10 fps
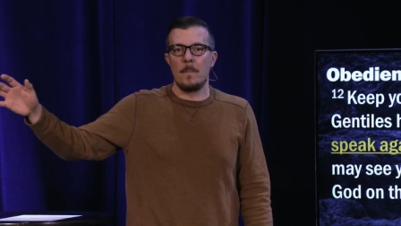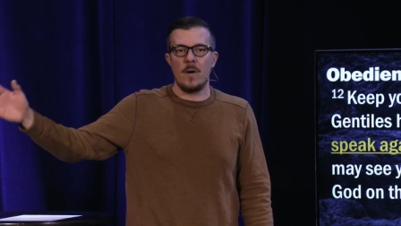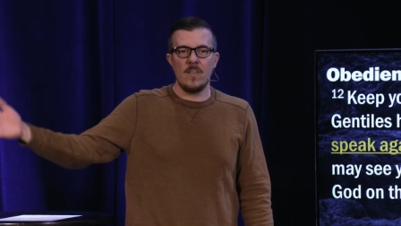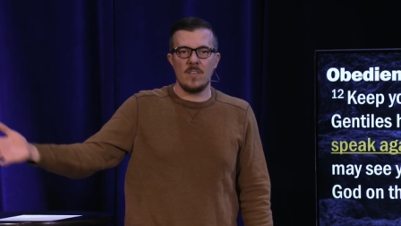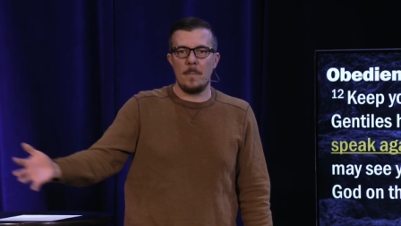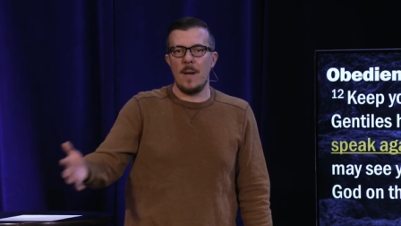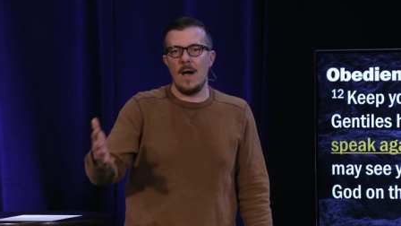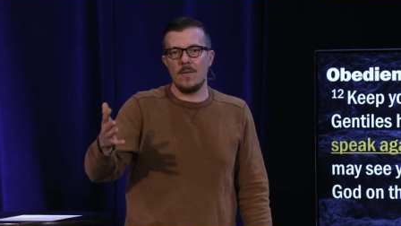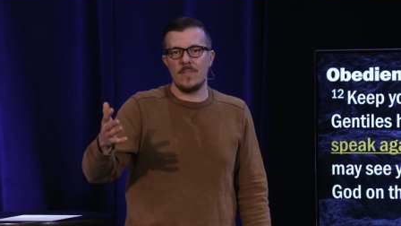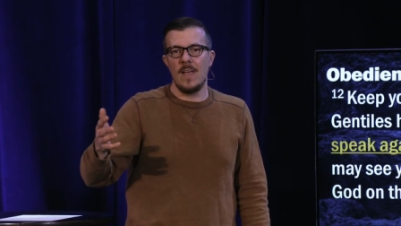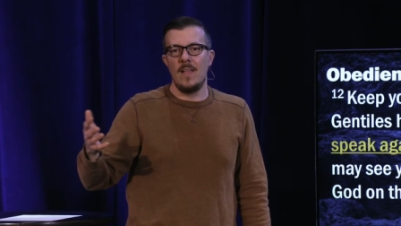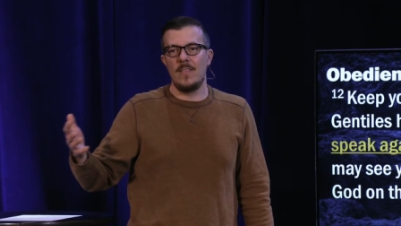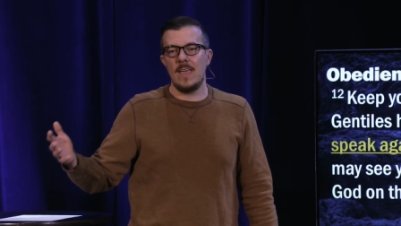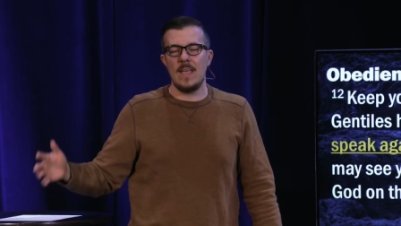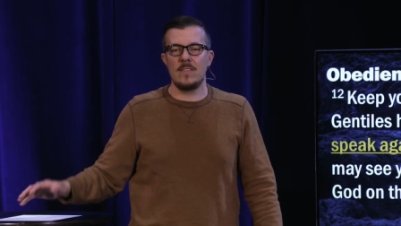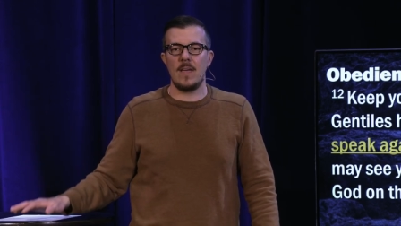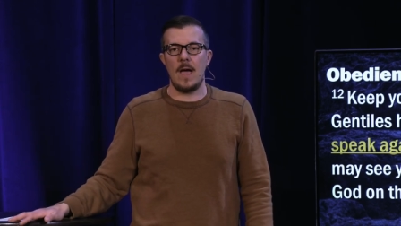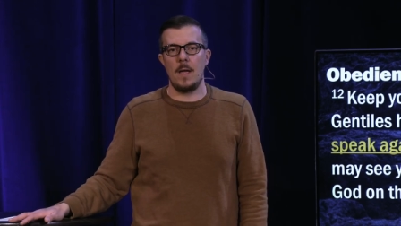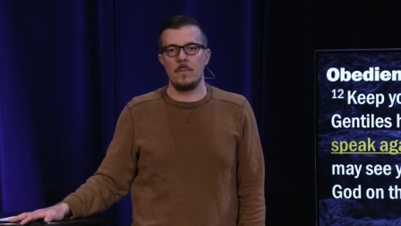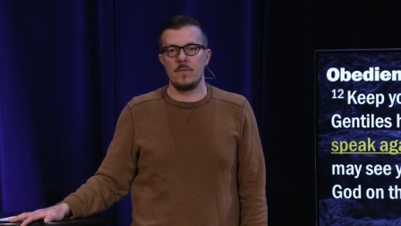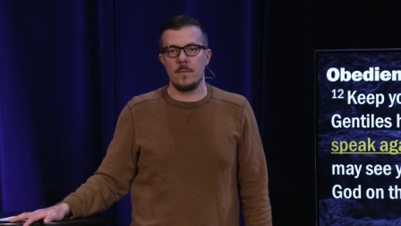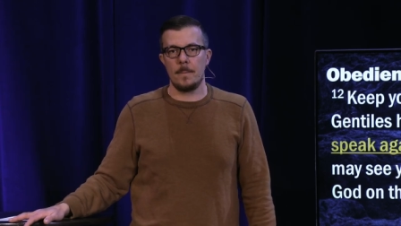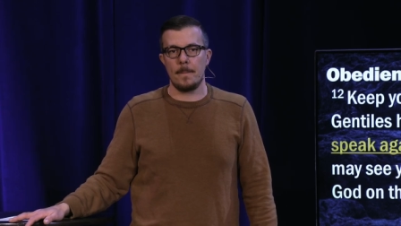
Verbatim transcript: brings about the end times.